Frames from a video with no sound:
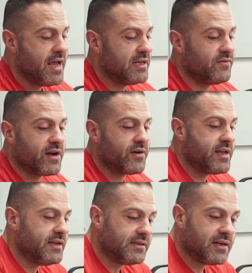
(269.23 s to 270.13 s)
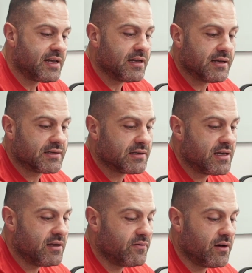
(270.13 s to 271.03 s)
It's very easy to get a
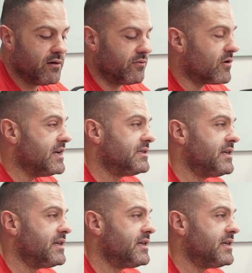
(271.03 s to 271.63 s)
sleeve of rice